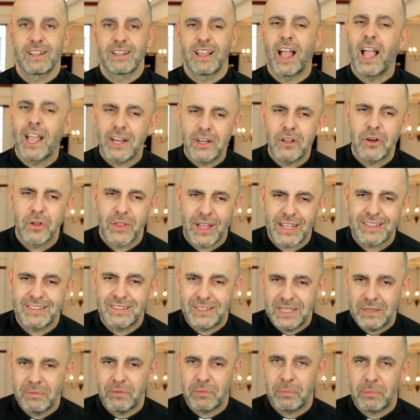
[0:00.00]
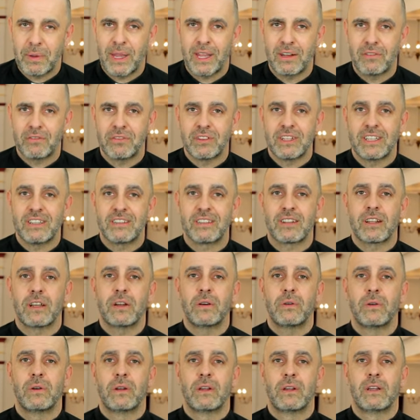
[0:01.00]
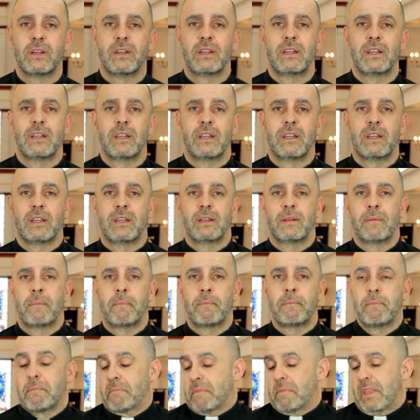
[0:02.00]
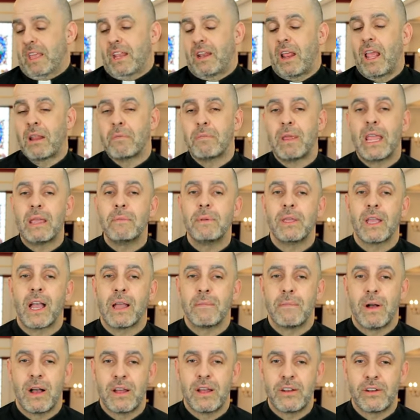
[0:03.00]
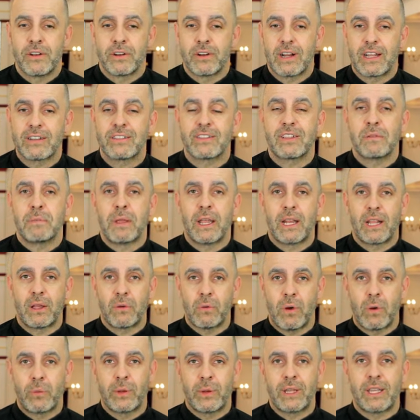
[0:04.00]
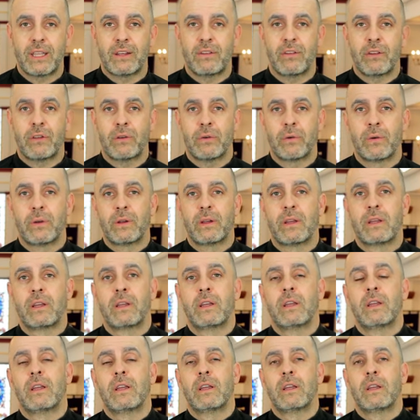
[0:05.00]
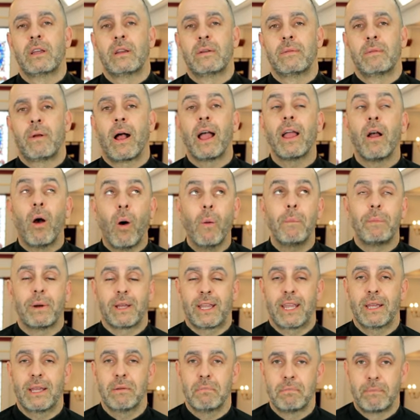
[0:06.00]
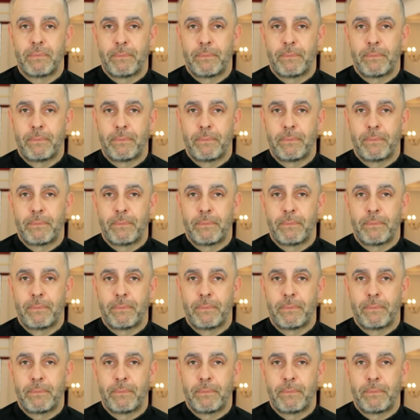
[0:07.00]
I know that seems painfully slow. And maybe I'm underestimating what we can do. I hope I am.